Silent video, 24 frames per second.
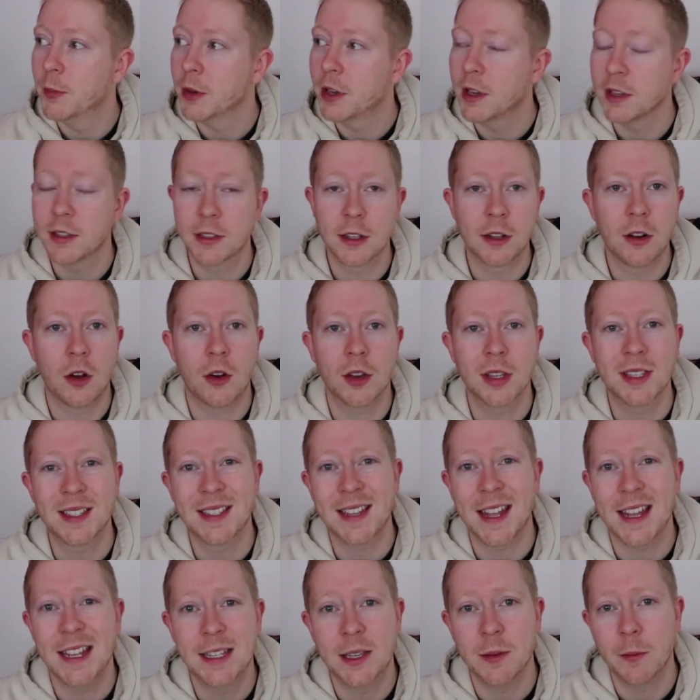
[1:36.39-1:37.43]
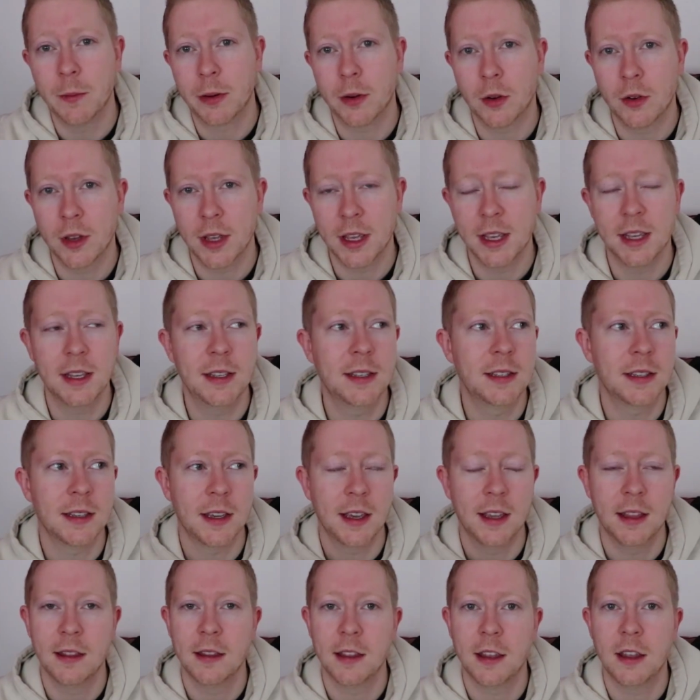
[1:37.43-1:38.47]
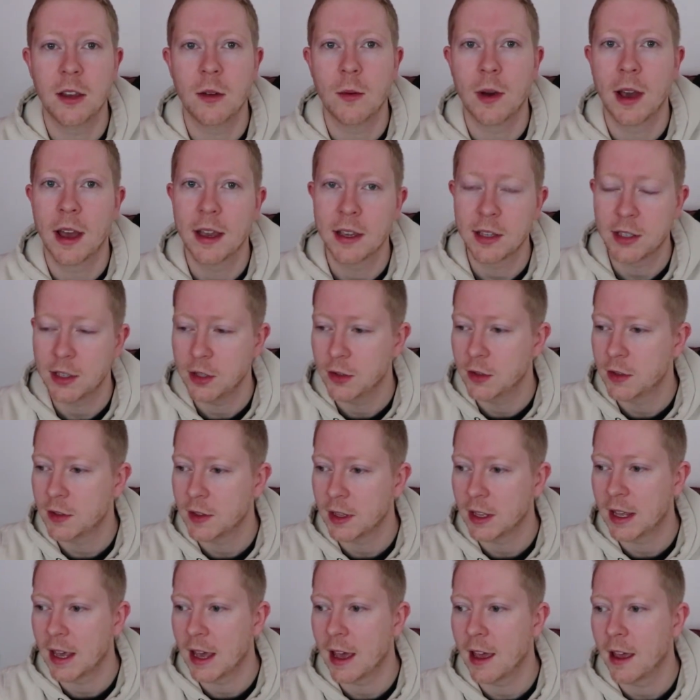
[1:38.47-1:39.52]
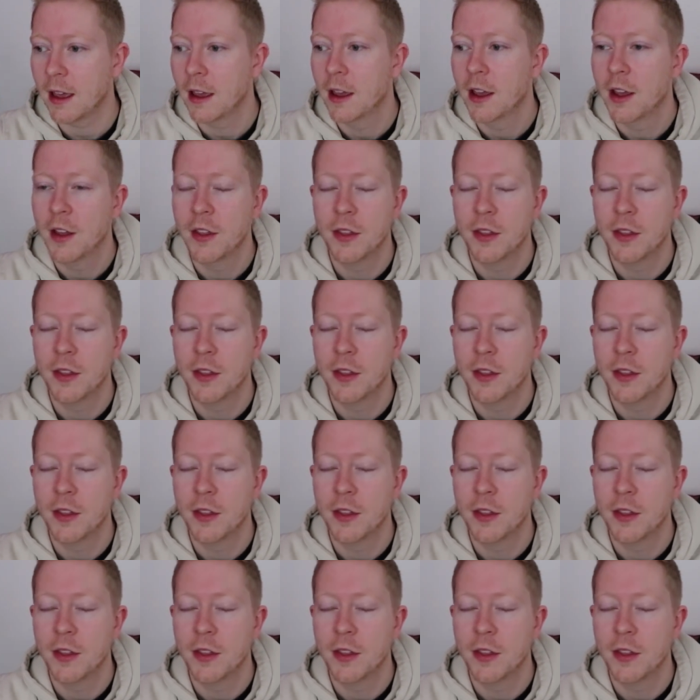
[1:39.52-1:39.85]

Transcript: Because a lot of state employees in the US used to get